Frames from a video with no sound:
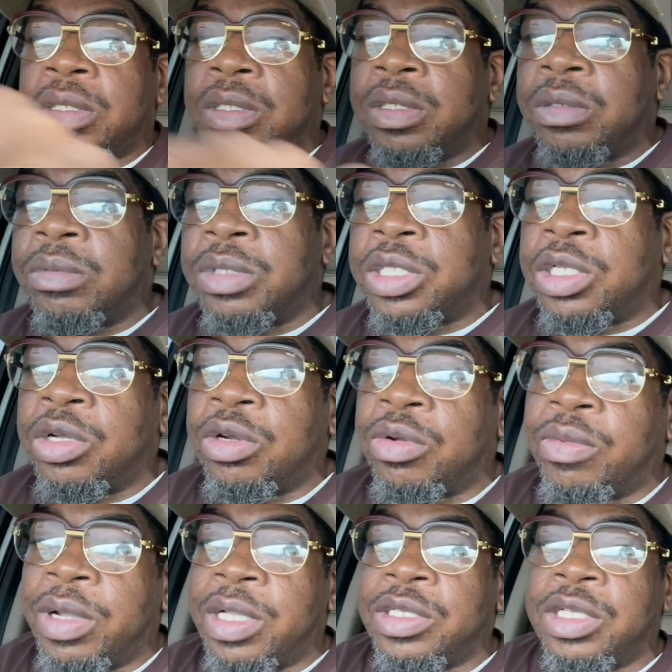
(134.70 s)
I'm gonna turn
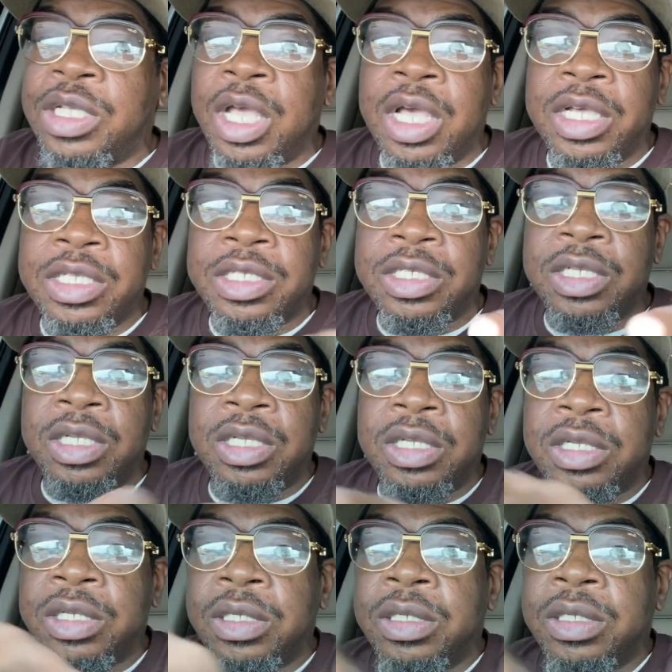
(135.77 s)
around so y'all can see it.